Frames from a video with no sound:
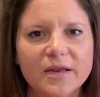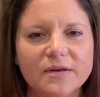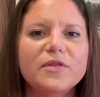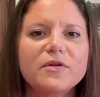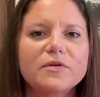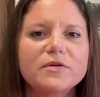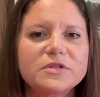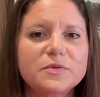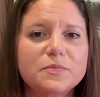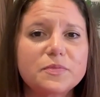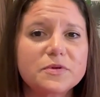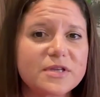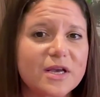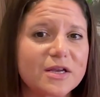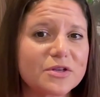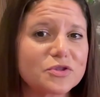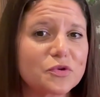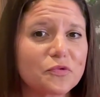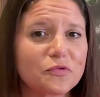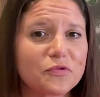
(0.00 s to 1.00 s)
Whether it's a
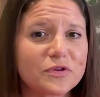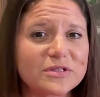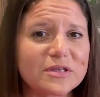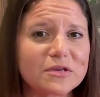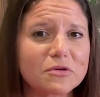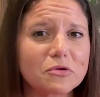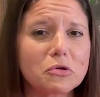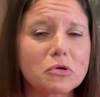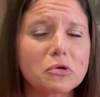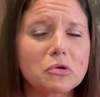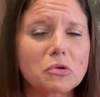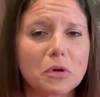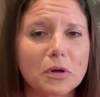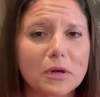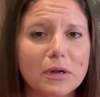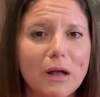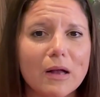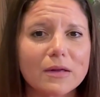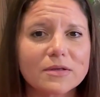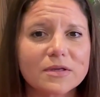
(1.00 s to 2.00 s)
potential physical or
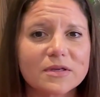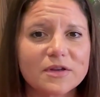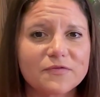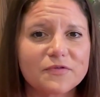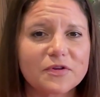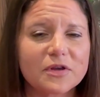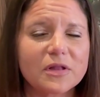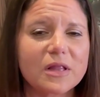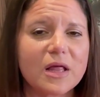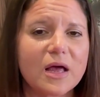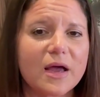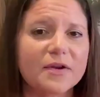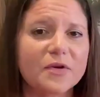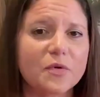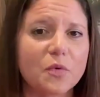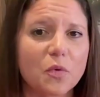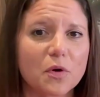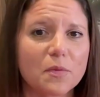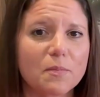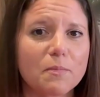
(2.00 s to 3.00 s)
cognitive decline
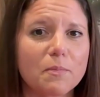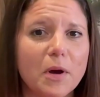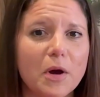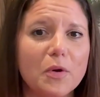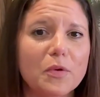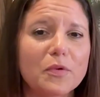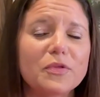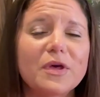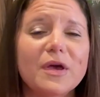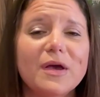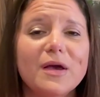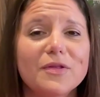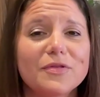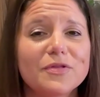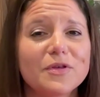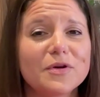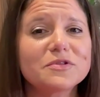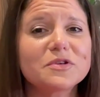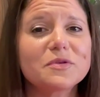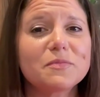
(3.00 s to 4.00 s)
or both,
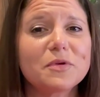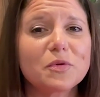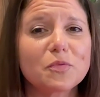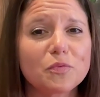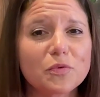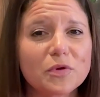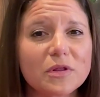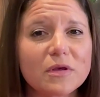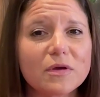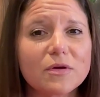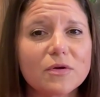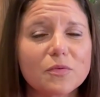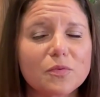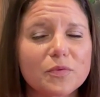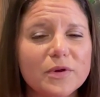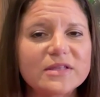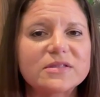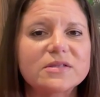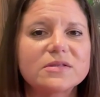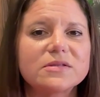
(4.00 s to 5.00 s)
those can be really good
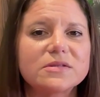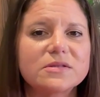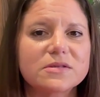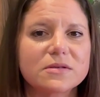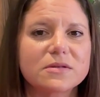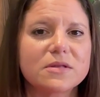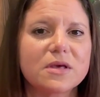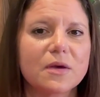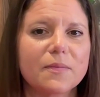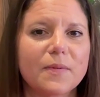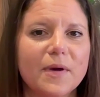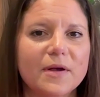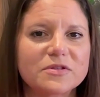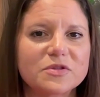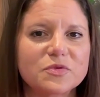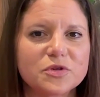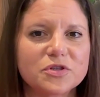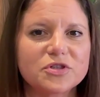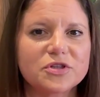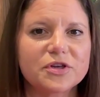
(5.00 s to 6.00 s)
reasons to think about
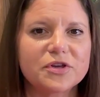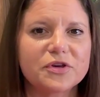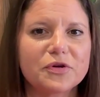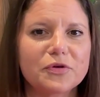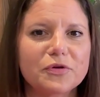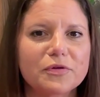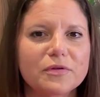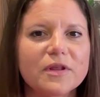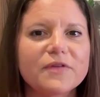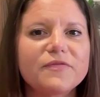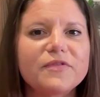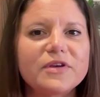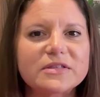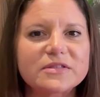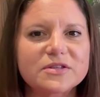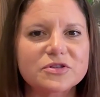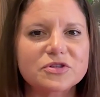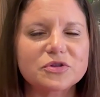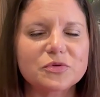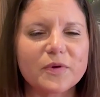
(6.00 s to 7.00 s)
switching your living
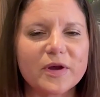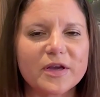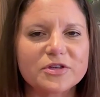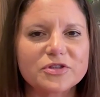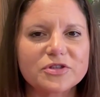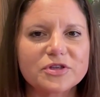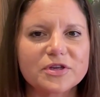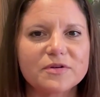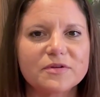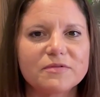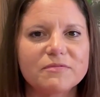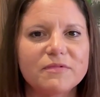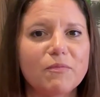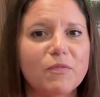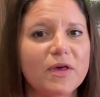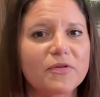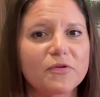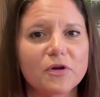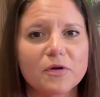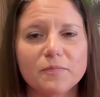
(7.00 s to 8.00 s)
situation,
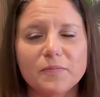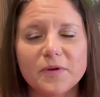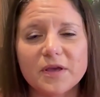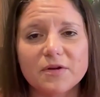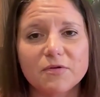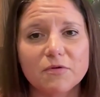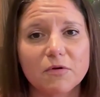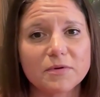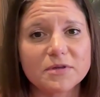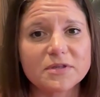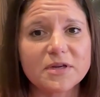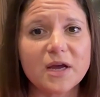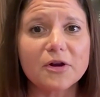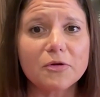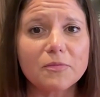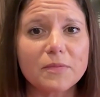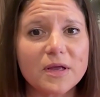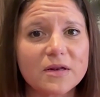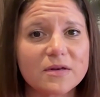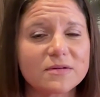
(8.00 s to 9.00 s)
whether it be to a
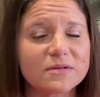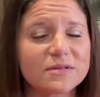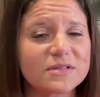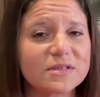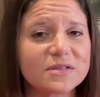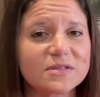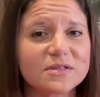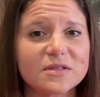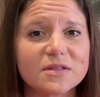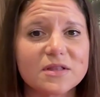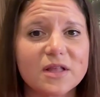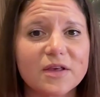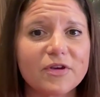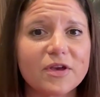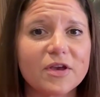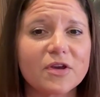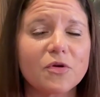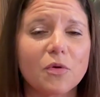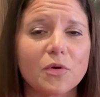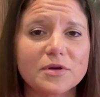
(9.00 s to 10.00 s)
retirement, an assisted
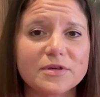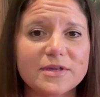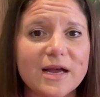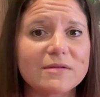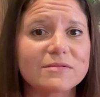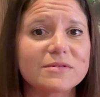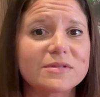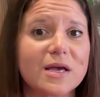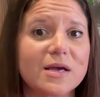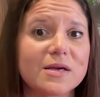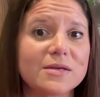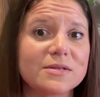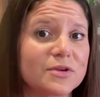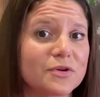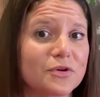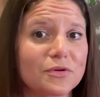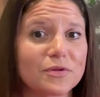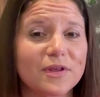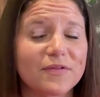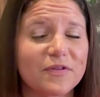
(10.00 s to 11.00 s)
living, or
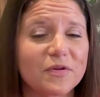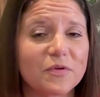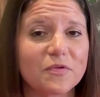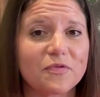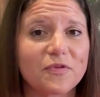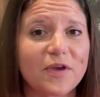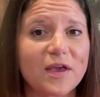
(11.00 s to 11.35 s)
downsizing or living with